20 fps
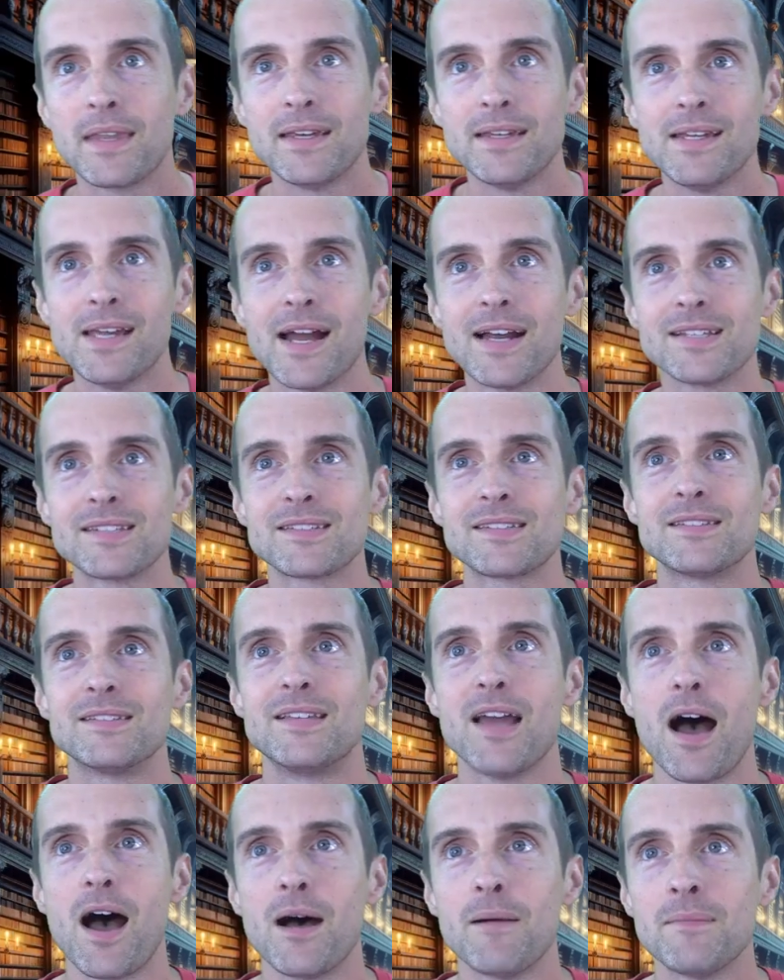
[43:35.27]
Yes,
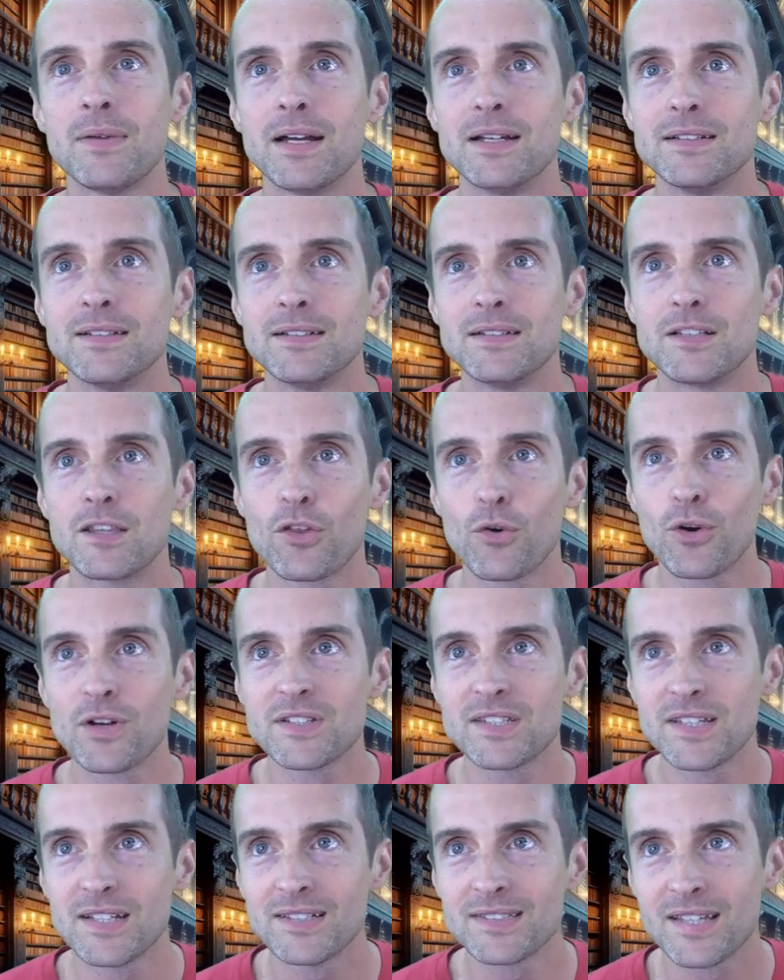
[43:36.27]

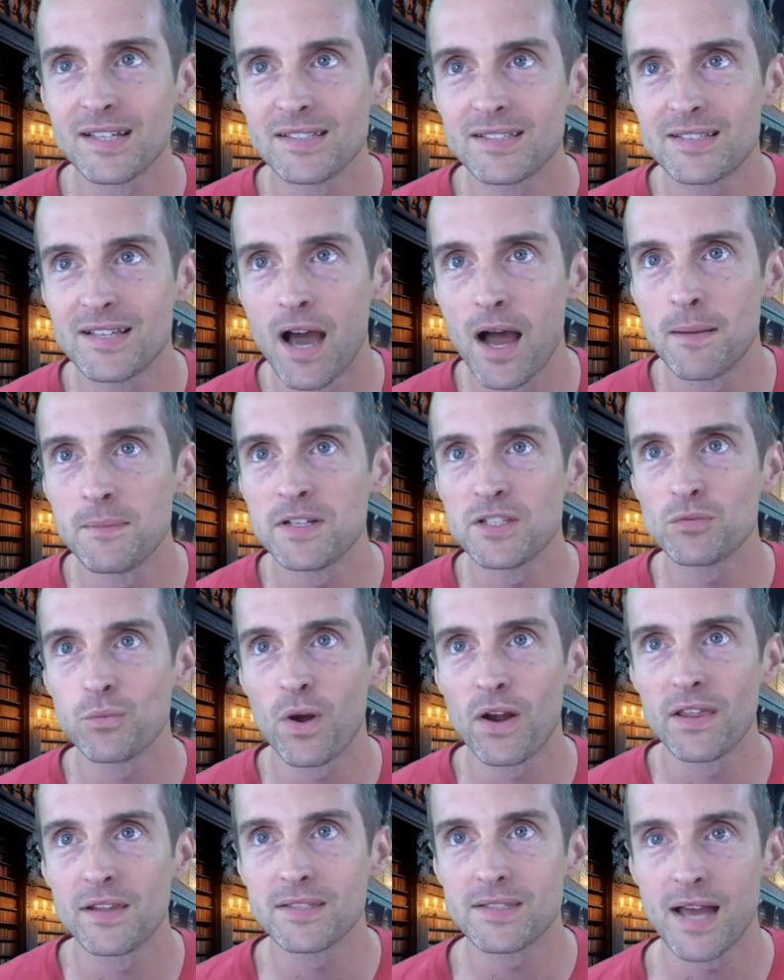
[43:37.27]
Thorazine says Dom is
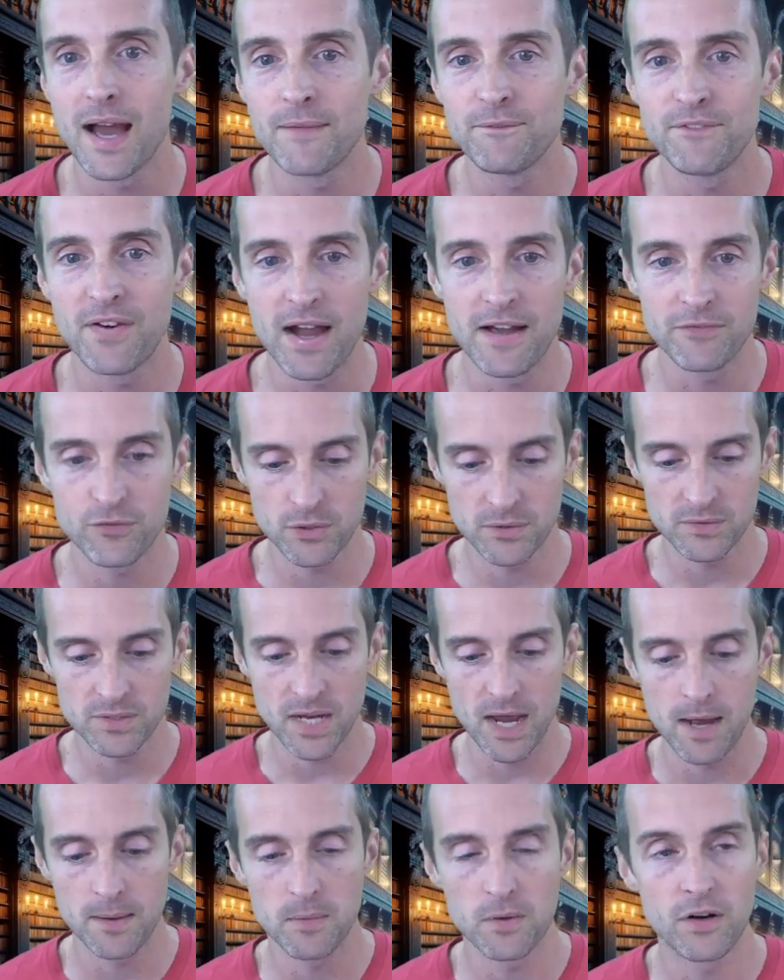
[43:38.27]
one of the top 5
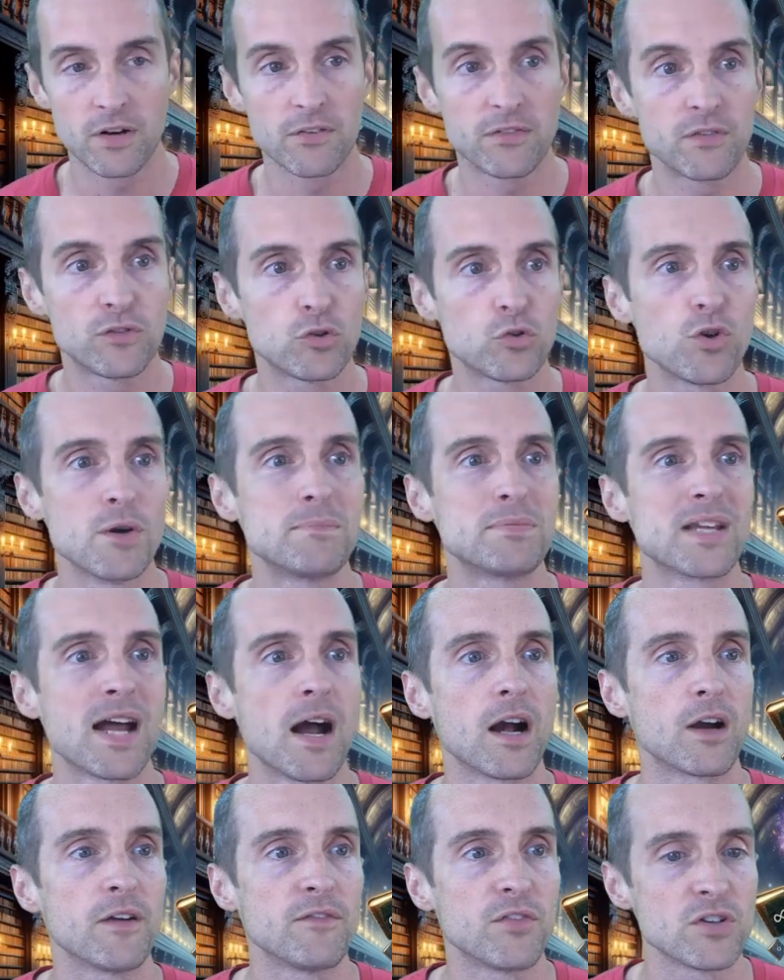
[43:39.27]

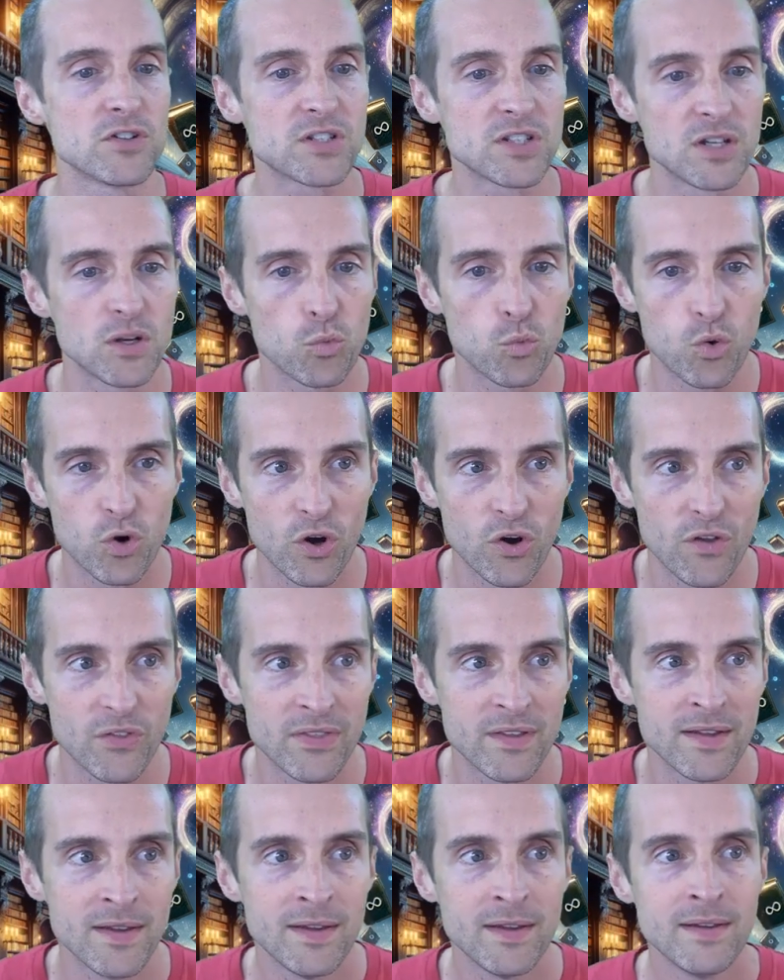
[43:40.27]
cryptographers in the
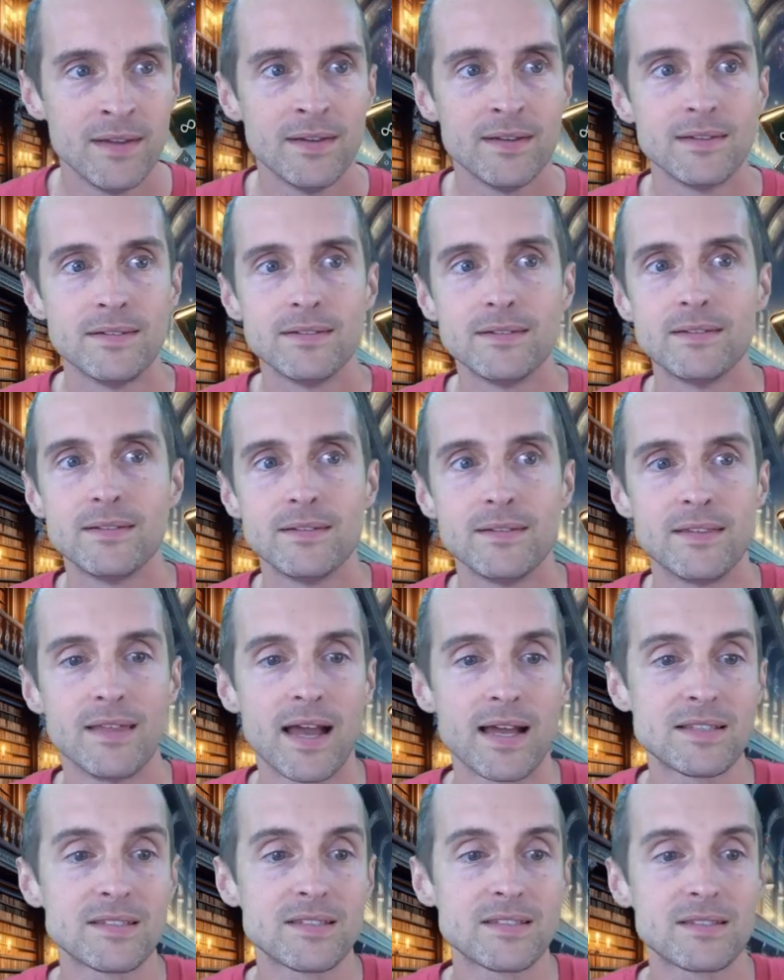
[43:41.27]
world.
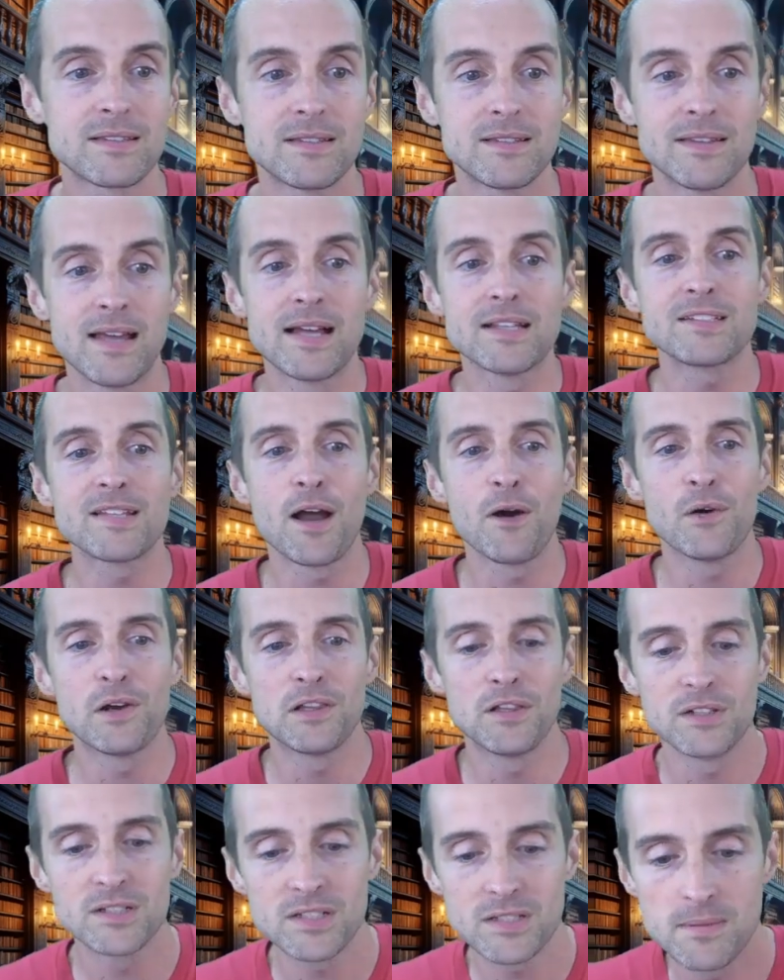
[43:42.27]
That's how it
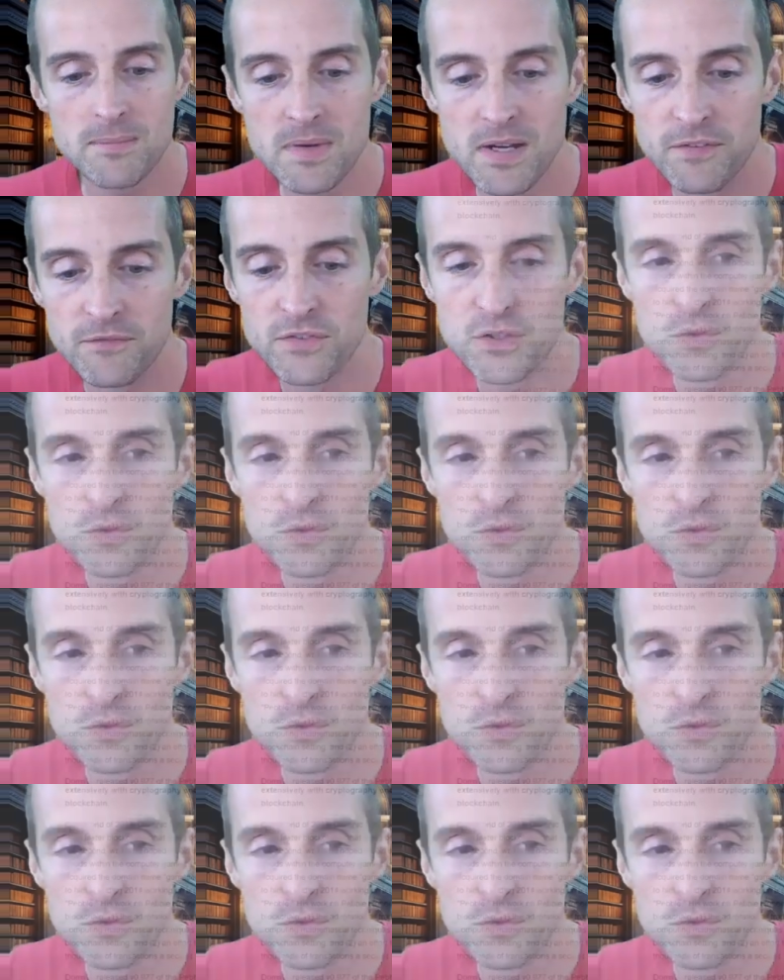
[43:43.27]
looks to me. If